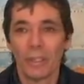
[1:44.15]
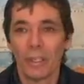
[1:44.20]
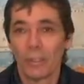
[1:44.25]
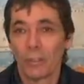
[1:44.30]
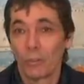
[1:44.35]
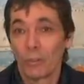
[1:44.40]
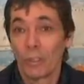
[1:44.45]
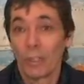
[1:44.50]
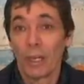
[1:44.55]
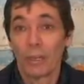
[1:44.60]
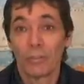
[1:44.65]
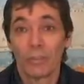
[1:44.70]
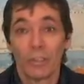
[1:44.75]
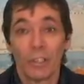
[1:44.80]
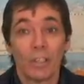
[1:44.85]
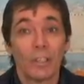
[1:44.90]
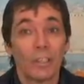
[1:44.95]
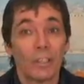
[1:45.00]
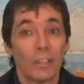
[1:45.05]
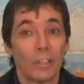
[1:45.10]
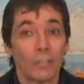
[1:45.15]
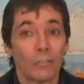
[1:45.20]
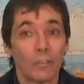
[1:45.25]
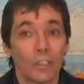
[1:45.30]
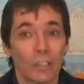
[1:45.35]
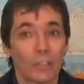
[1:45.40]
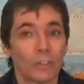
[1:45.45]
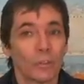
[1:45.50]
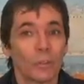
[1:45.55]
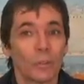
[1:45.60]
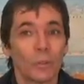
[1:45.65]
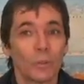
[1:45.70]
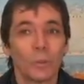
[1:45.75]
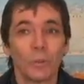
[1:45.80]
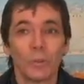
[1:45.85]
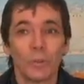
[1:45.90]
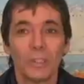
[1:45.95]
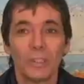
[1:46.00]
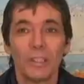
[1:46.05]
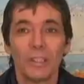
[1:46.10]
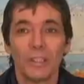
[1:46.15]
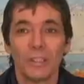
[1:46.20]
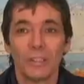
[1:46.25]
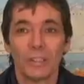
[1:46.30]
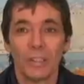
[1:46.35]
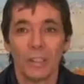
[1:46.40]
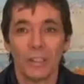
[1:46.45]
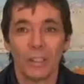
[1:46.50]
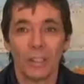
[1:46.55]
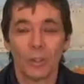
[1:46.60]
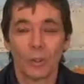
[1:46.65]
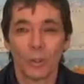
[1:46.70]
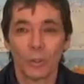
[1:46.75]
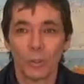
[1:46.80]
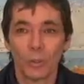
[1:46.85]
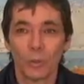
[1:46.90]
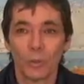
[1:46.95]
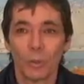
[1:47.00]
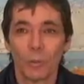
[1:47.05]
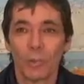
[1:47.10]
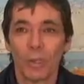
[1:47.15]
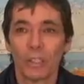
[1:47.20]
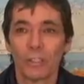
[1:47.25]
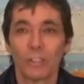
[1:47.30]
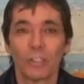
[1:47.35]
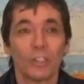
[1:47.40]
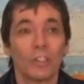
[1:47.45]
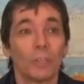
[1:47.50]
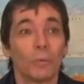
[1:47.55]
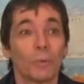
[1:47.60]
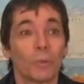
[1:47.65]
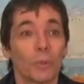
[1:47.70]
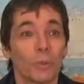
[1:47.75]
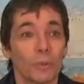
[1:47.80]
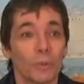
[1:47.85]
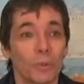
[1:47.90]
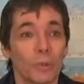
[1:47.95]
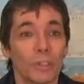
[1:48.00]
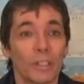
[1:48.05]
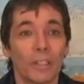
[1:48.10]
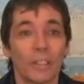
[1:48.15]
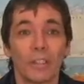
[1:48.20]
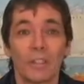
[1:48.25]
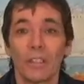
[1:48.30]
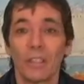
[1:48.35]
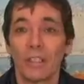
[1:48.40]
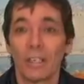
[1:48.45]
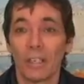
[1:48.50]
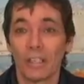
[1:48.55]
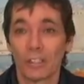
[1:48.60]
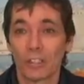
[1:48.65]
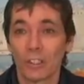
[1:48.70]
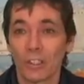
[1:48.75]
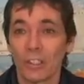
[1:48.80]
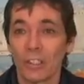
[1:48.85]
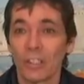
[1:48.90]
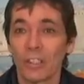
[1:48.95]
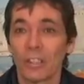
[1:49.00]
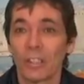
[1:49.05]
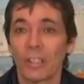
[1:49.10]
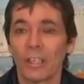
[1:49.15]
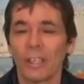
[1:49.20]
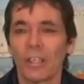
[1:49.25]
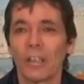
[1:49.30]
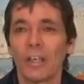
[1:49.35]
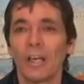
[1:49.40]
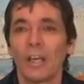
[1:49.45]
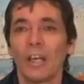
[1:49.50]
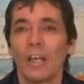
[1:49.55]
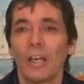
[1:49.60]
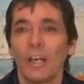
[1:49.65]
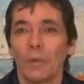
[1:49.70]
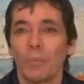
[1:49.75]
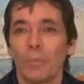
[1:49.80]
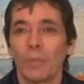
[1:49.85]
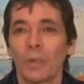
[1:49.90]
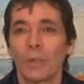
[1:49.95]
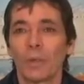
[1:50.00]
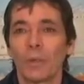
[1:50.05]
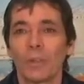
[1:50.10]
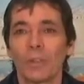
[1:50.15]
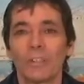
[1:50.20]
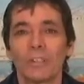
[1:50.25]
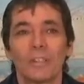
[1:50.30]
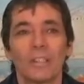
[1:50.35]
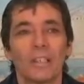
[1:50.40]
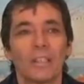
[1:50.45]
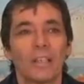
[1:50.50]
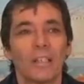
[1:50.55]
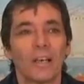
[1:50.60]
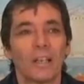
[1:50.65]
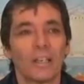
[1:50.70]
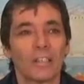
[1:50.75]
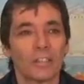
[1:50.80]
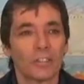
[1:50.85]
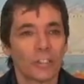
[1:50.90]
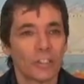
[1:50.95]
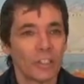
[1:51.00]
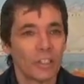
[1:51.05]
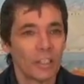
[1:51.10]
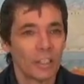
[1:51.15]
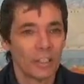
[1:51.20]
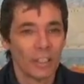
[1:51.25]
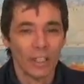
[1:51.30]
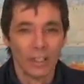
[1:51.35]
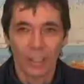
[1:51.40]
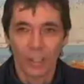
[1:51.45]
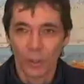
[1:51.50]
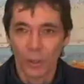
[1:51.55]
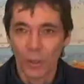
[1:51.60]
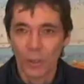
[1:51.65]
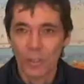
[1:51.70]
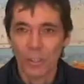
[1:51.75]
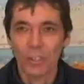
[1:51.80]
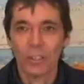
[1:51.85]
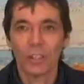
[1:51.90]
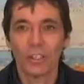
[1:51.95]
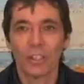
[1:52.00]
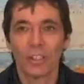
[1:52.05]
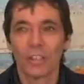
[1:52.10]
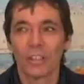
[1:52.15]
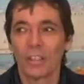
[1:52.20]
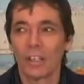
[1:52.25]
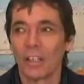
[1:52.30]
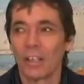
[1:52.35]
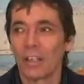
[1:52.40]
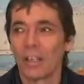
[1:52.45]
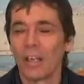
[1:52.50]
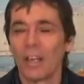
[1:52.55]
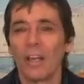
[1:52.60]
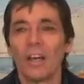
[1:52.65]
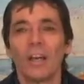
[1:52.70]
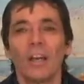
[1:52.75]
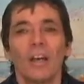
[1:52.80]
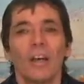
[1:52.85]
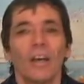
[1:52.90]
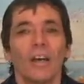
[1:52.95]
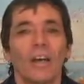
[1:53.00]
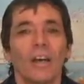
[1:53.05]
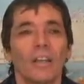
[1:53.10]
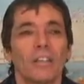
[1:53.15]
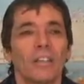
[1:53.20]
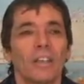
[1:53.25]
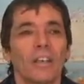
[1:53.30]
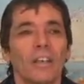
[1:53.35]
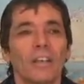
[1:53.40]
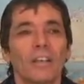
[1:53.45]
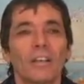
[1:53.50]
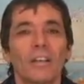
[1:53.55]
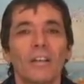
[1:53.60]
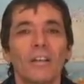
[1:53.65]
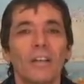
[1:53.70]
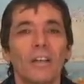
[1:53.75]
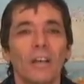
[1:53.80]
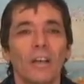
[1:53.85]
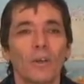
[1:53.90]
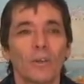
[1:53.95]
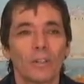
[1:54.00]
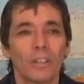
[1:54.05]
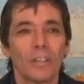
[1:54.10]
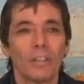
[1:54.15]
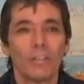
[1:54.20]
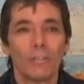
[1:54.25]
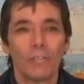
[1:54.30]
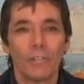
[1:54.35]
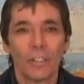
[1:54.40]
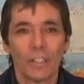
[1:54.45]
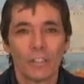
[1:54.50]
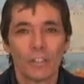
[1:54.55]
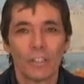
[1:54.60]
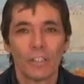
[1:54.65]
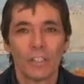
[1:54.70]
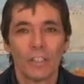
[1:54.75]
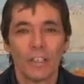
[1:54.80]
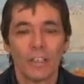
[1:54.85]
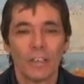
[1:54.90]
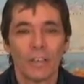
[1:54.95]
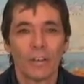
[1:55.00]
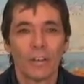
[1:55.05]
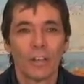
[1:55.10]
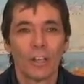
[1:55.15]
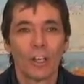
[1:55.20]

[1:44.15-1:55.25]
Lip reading: And if you have a kidney infection, you use these, and they go through the bloodstream, goes to the kidney, they are excreted there. And because they are excreted there, they're concentrated there, and they clear out the infection there.